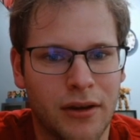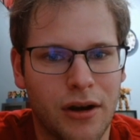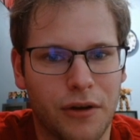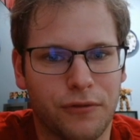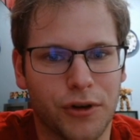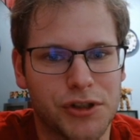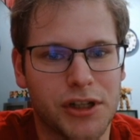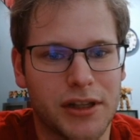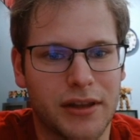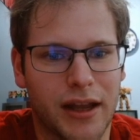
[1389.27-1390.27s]

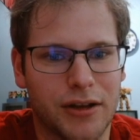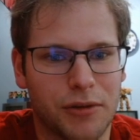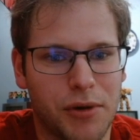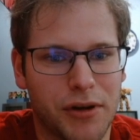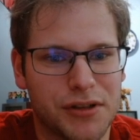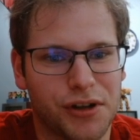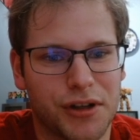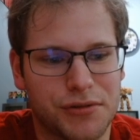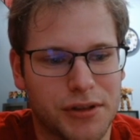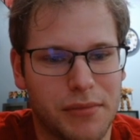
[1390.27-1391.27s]
Unfortunate that your opponent's already
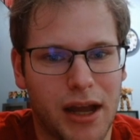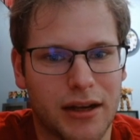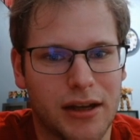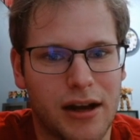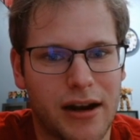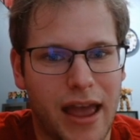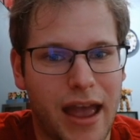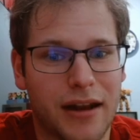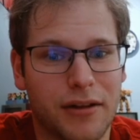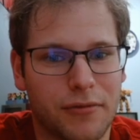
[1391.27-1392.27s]
used a Mind Con
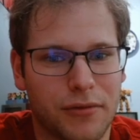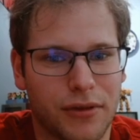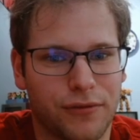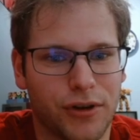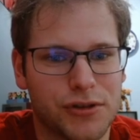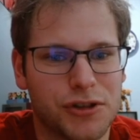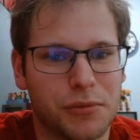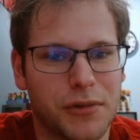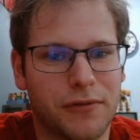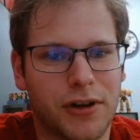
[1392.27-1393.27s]
and the first
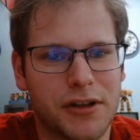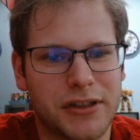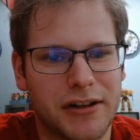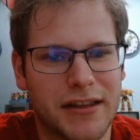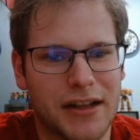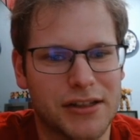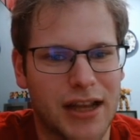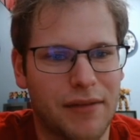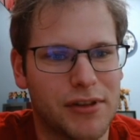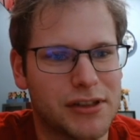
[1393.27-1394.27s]
Nobleman of Crossout, and they just
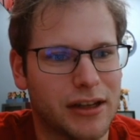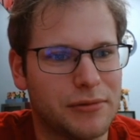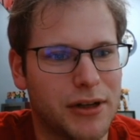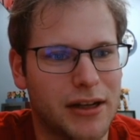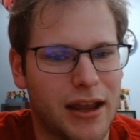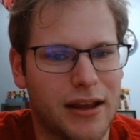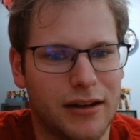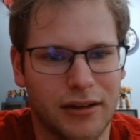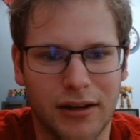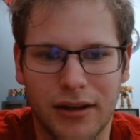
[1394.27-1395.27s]
have the second one in
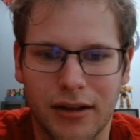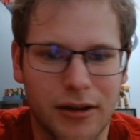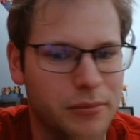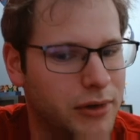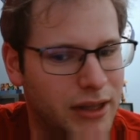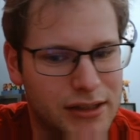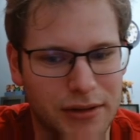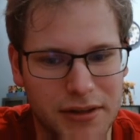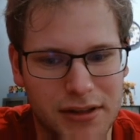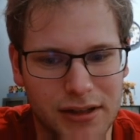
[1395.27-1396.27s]
hand. But that's how
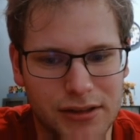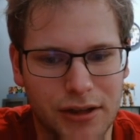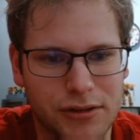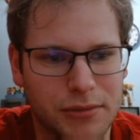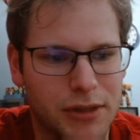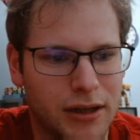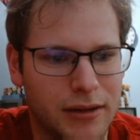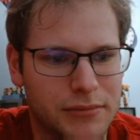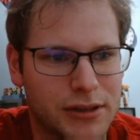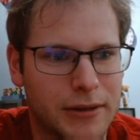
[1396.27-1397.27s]
these things go
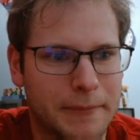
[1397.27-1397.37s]
sometimes.